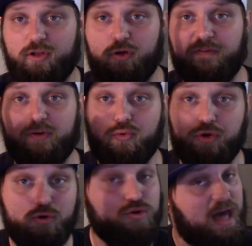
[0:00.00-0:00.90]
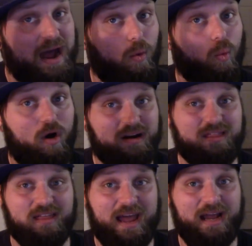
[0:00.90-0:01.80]
you, if you do that one
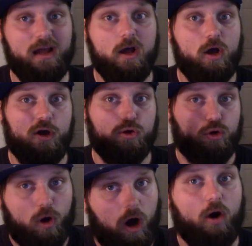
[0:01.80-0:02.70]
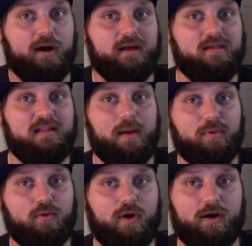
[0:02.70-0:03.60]
thing, you're already a step
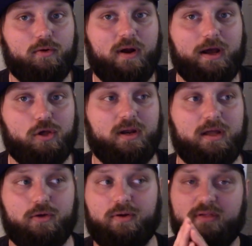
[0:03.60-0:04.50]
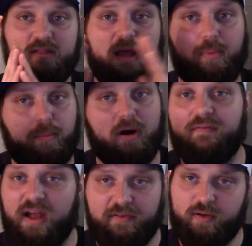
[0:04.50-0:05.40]
in the right direction and you're a step
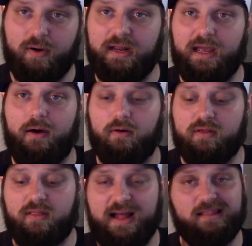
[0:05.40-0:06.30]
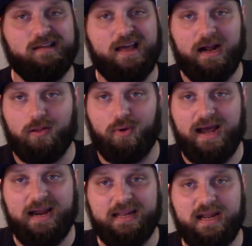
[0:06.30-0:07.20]
above everybody else. That's exactly
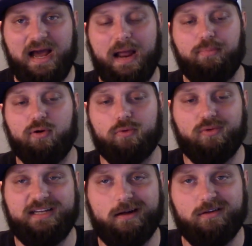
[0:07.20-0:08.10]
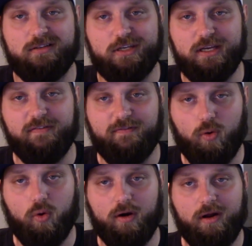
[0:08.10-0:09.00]
what I did. I put Rotella
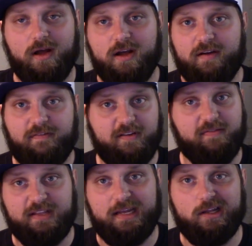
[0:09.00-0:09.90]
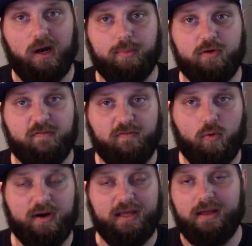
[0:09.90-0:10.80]
T4
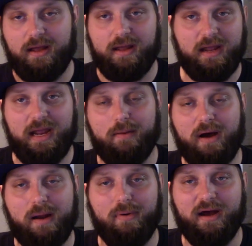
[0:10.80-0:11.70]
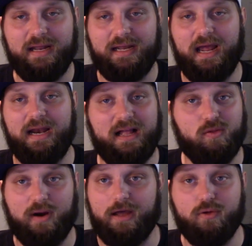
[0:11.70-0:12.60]
15W40 in my bike and
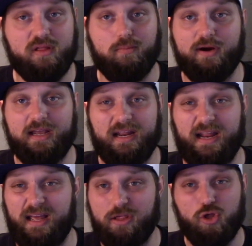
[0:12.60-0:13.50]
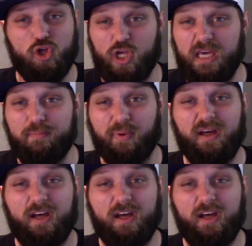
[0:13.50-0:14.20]
that's what I used to break it in. It's cheap.